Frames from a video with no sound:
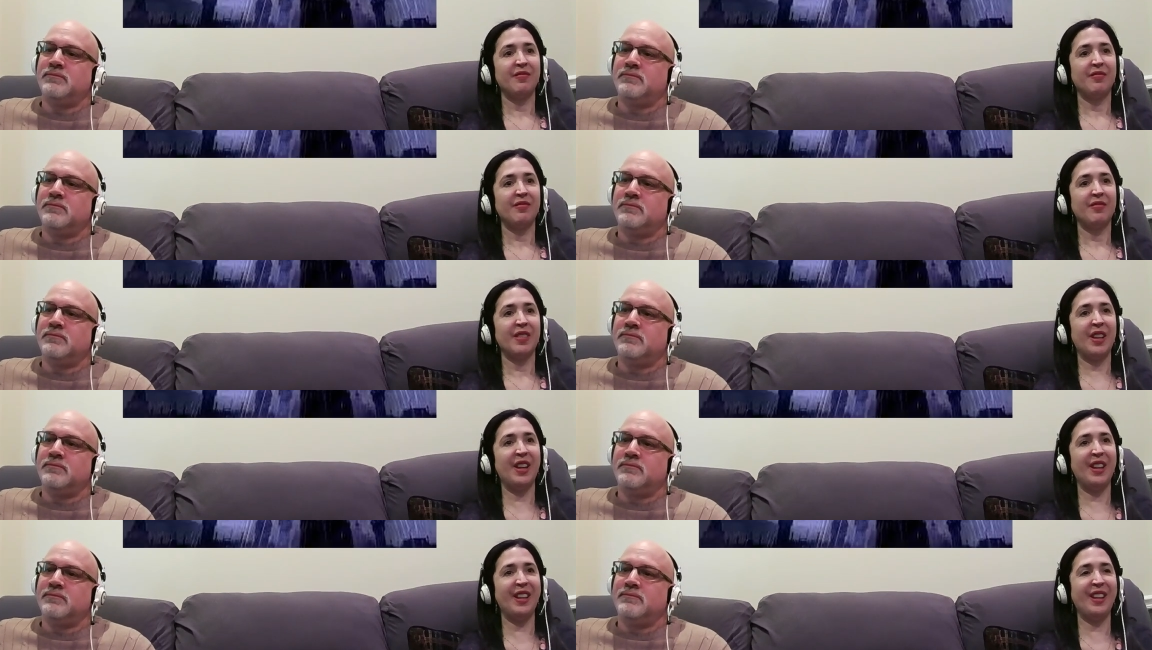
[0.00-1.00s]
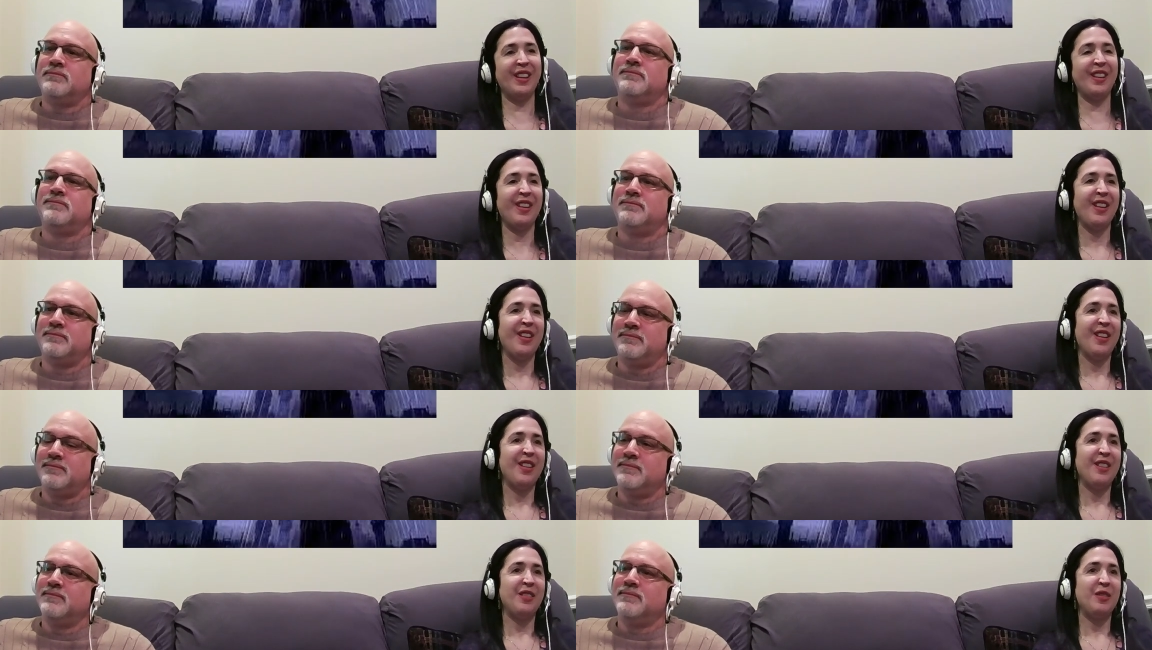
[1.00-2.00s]

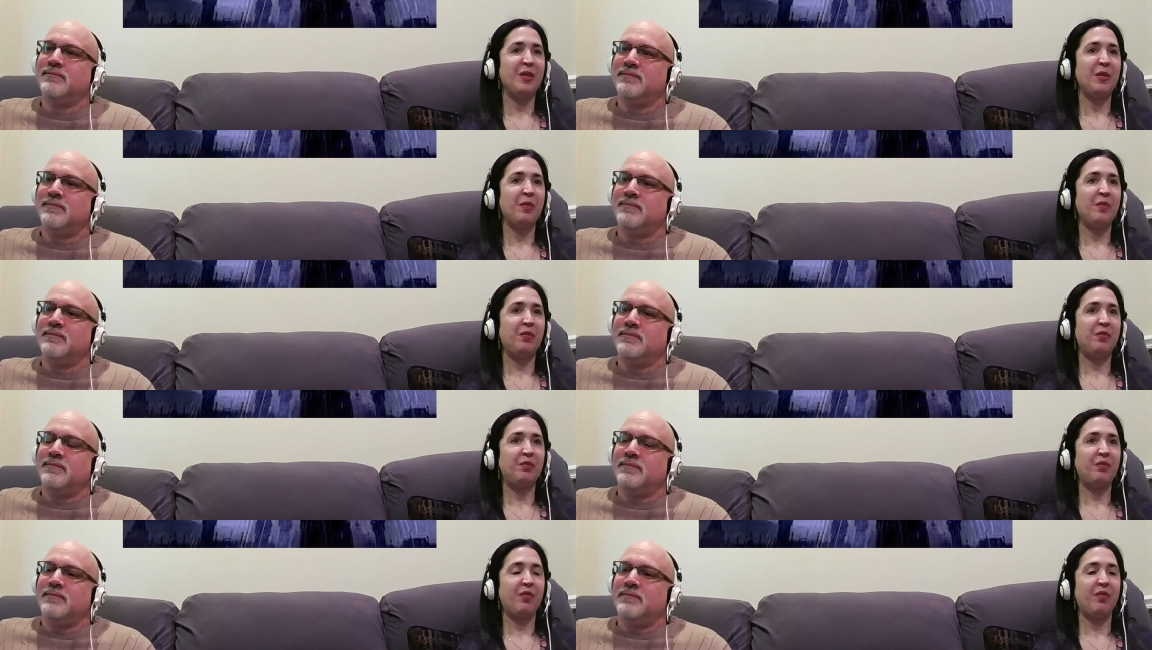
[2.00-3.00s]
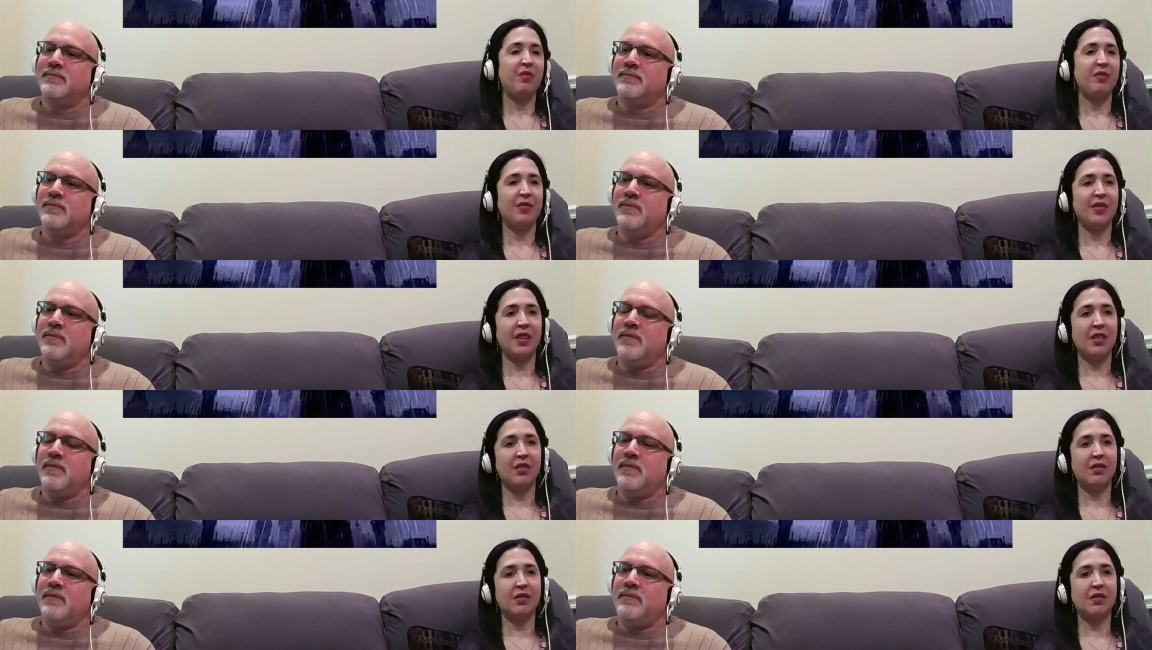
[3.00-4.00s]

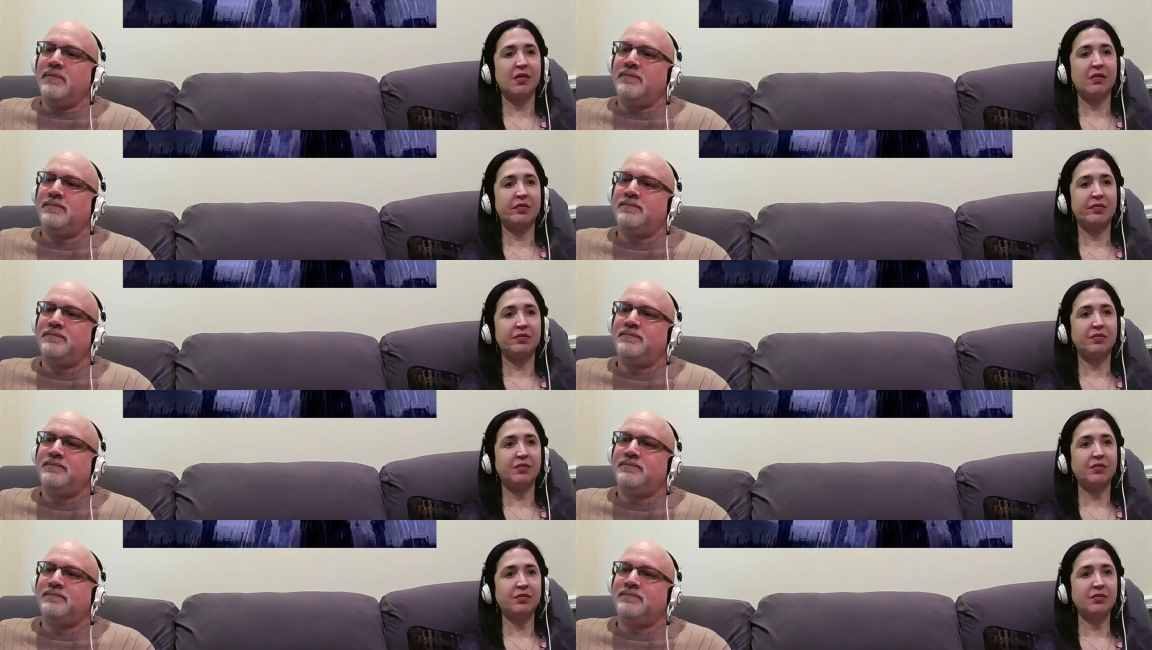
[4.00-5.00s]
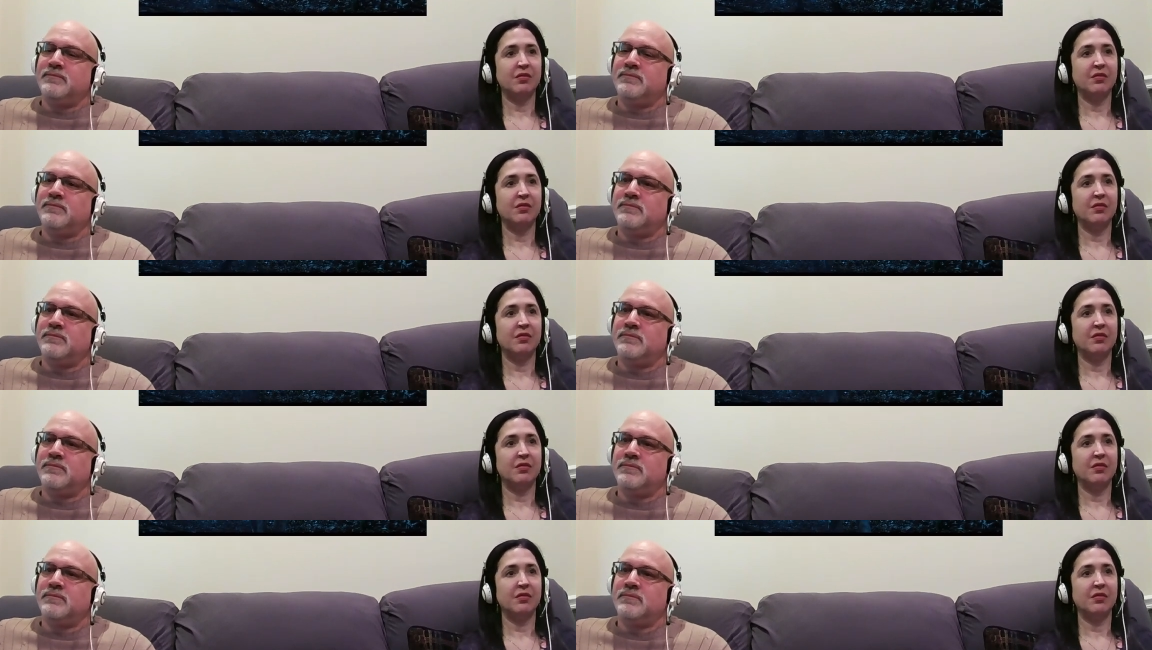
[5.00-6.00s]

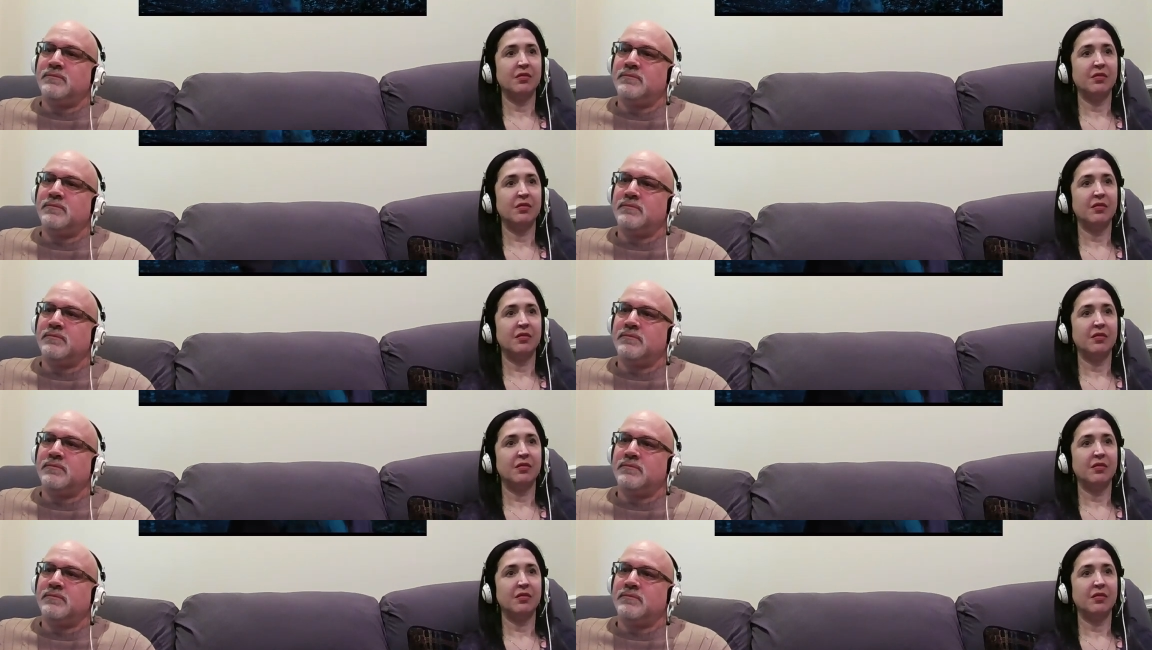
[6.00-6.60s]
(no one is talking)